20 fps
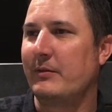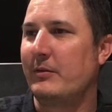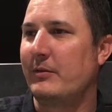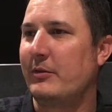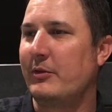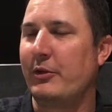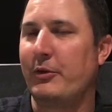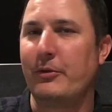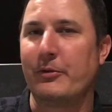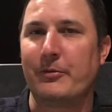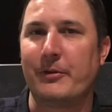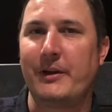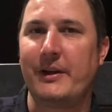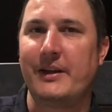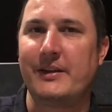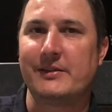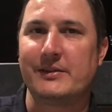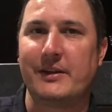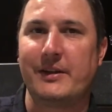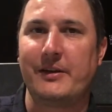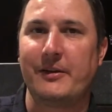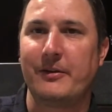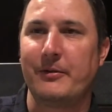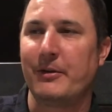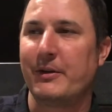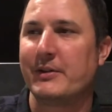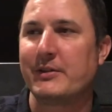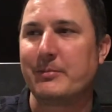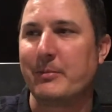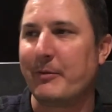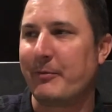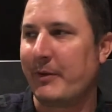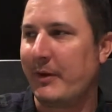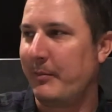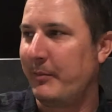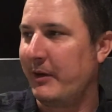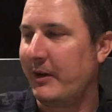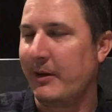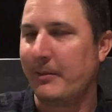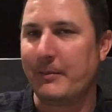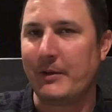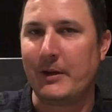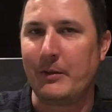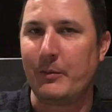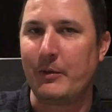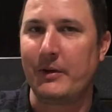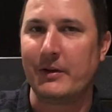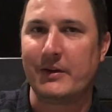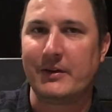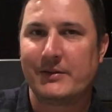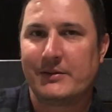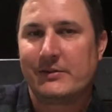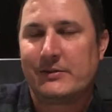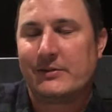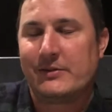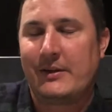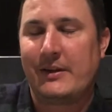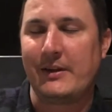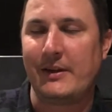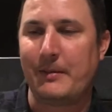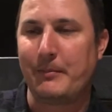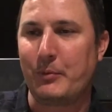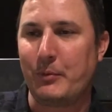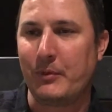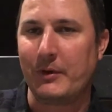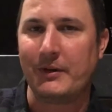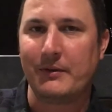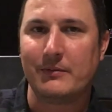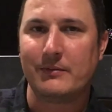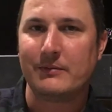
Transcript: 2 to 3 days later, the rest of my family come down with it, because at that point,